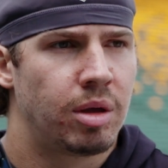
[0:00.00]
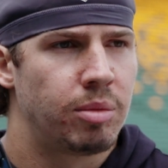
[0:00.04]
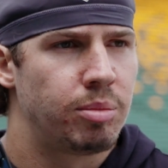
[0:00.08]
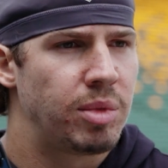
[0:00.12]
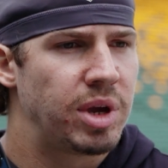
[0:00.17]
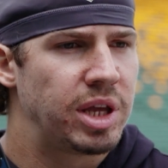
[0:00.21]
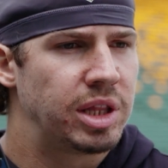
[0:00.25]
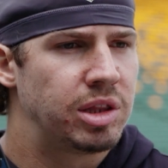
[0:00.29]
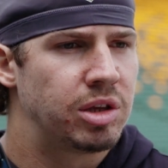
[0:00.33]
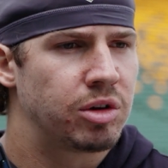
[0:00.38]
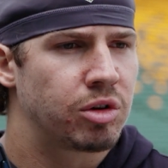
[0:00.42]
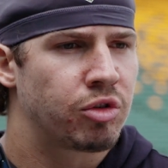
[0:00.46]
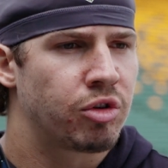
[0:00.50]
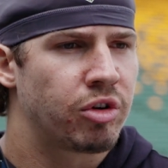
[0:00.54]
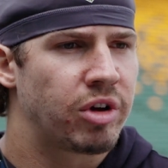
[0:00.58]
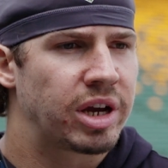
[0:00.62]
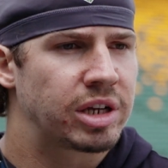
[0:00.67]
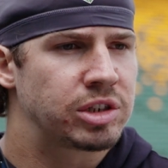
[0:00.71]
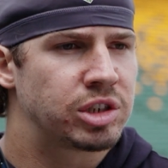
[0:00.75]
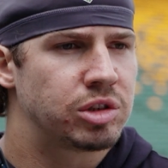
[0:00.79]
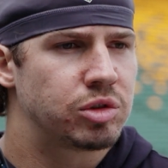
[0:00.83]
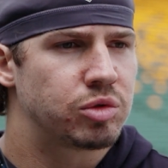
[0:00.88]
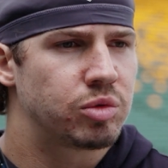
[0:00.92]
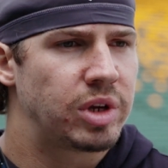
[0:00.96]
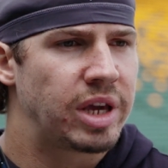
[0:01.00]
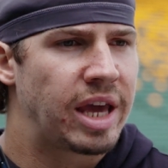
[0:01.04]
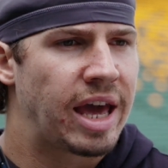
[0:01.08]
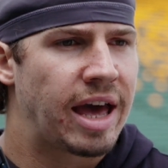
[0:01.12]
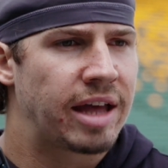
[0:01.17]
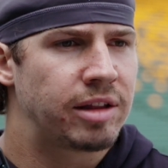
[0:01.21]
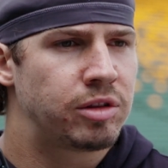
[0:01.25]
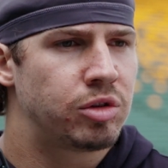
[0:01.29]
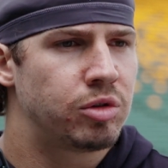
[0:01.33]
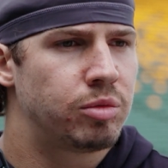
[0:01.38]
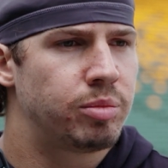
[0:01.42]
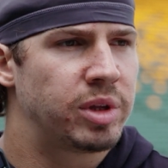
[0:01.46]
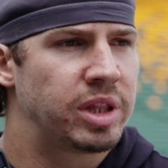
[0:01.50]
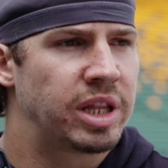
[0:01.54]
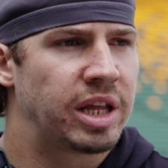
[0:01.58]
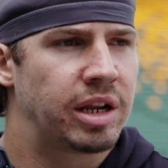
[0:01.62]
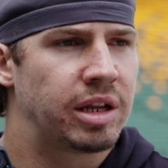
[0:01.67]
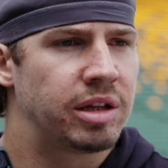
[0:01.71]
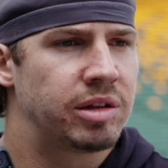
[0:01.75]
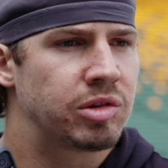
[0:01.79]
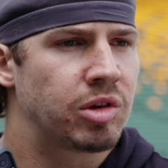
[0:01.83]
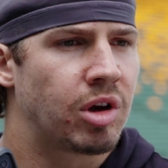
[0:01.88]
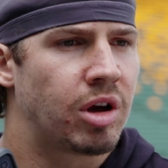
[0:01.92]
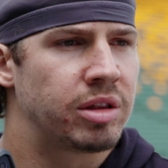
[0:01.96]
made the corrections we had to, but then
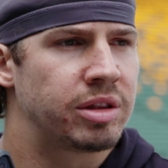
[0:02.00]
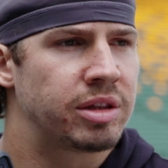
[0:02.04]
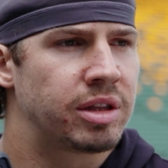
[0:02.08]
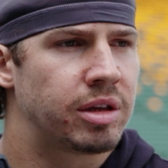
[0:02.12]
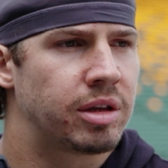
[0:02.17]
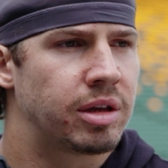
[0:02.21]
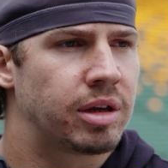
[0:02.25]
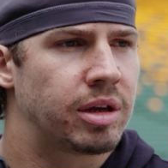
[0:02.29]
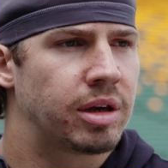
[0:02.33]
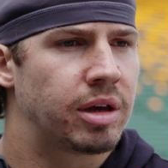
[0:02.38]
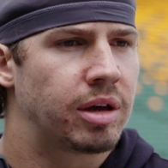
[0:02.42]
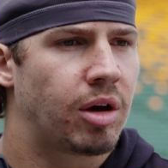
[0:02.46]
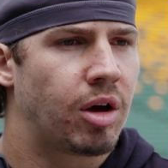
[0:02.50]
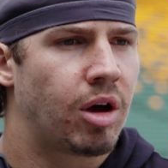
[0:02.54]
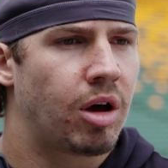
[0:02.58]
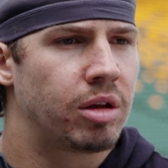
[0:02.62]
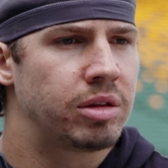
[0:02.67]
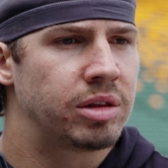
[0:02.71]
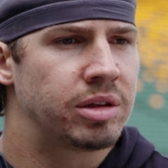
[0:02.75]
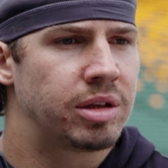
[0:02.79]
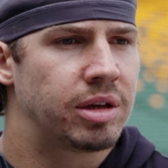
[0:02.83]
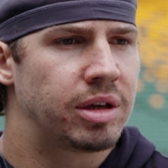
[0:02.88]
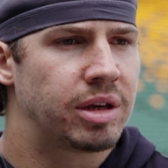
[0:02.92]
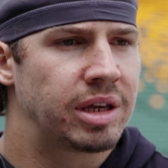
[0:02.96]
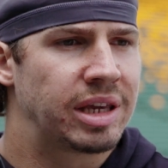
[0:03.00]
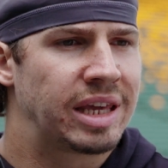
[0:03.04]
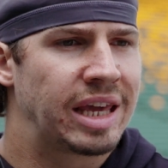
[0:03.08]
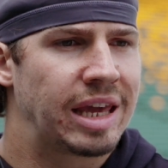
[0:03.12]
it's on to